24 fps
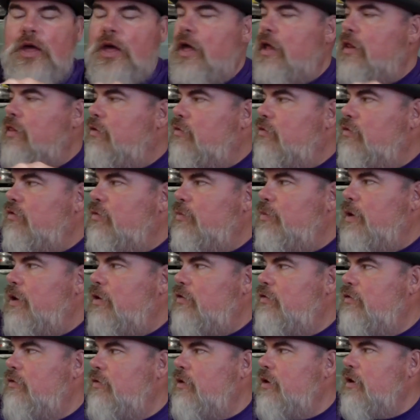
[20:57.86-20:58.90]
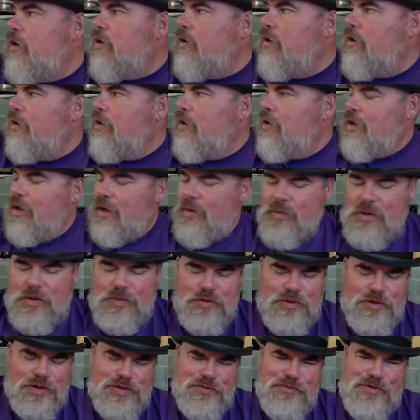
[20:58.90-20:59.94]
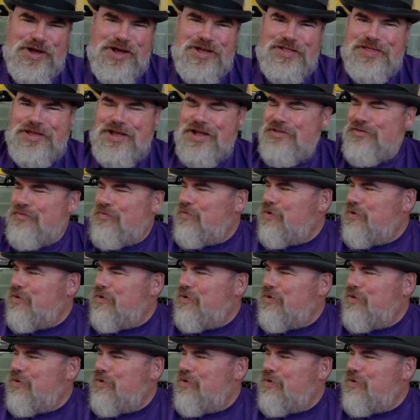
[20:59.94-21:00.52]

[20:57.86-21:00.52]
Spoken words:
and there was a picture there. And people were like, wow, that's